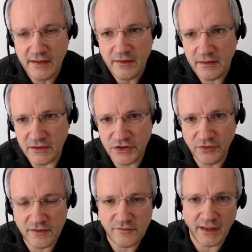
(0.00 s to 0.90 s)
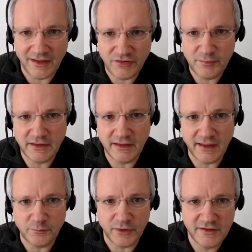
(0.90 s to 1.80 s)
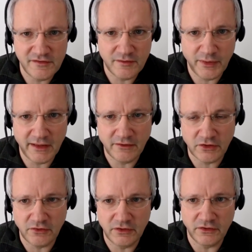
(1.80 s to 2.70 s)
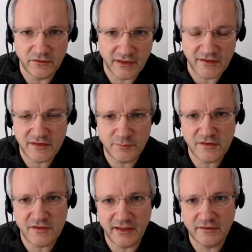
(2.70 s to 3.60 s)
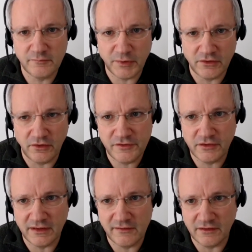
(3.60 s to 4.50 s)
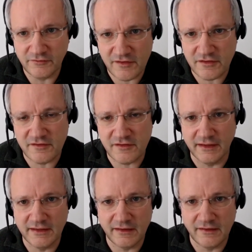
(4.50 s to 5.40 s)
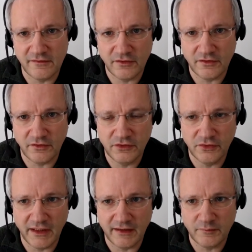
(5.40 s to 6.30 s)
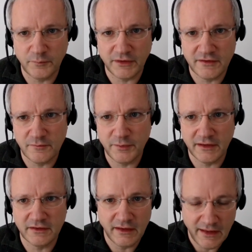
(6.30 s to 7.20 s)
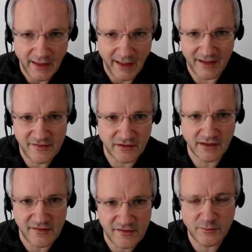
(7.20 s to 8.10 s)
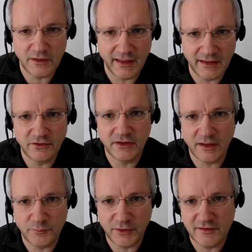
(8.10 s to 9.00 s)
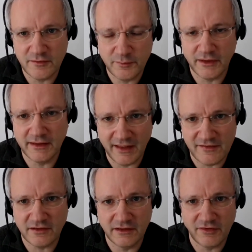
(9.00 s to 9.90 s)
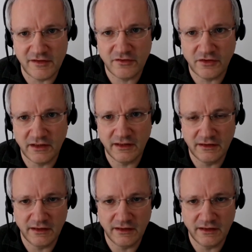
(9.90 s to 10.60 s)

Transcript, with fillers: insurance where everybody can participate, not only on the customer side but also in the investor side. And so you can participate as a customer and you can participate as an investor, and